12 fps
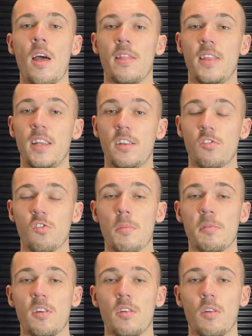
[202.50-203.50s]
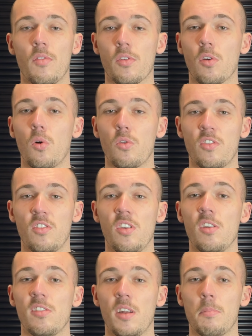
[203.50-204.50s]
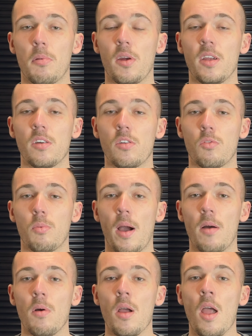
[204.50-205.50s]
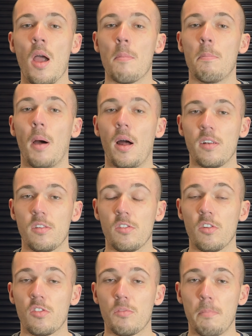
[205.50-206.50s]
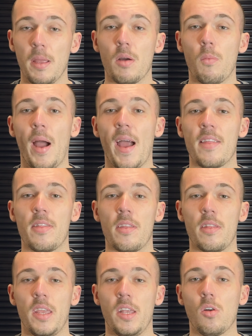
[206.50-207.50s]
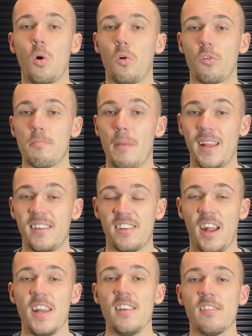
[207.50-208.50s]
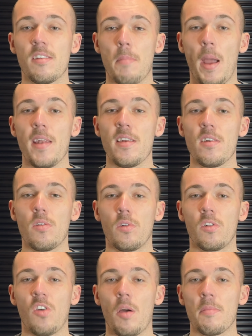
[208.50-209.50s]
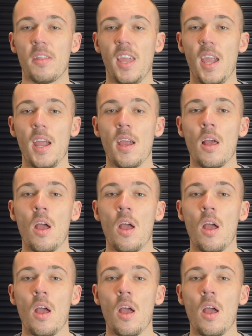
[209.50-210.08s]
The description of the course is usually pretty good as well, but just be aware that the course may change depending on the time of the year.